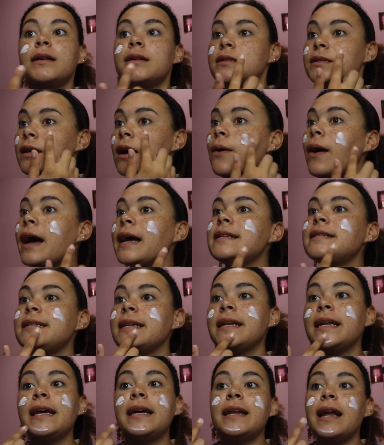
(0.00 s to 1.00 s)
So I
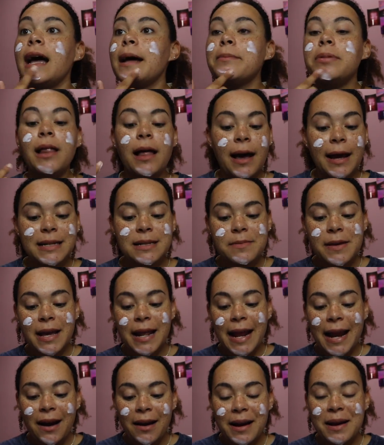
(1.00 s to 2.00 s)
did it and I applied to be
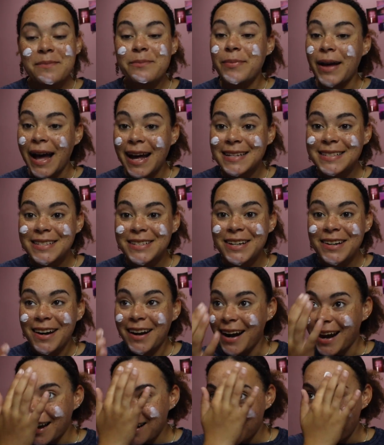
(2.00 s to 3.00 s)
an Aerie
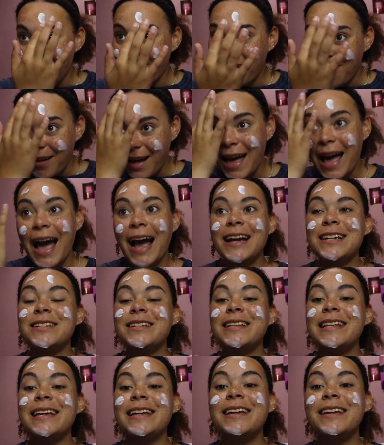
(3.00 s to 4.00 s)
ambassador, and y'all, I
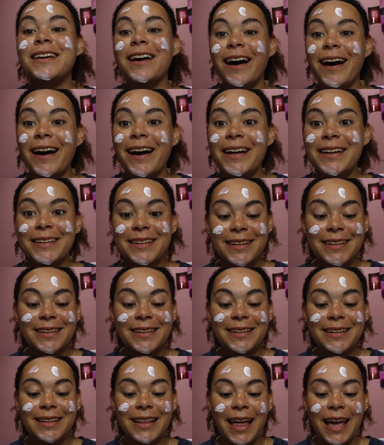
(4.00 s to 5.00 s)
actually got
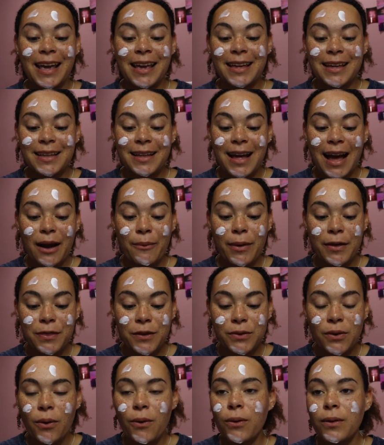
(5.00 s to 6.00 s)
like, I
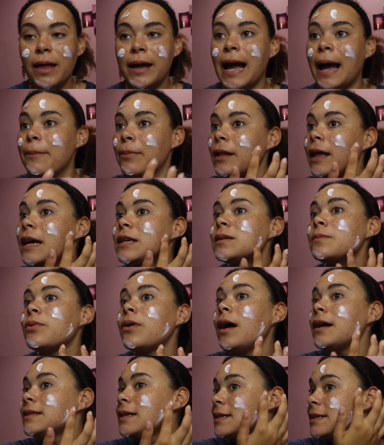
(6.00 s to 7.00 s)
went through the whole like application
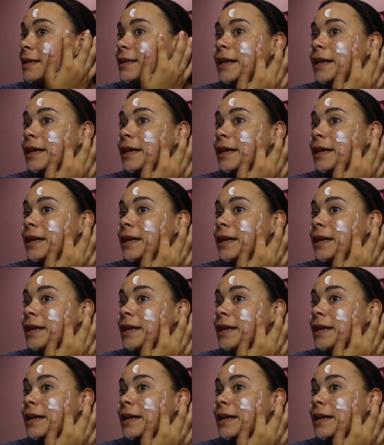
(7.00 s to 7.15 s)
process.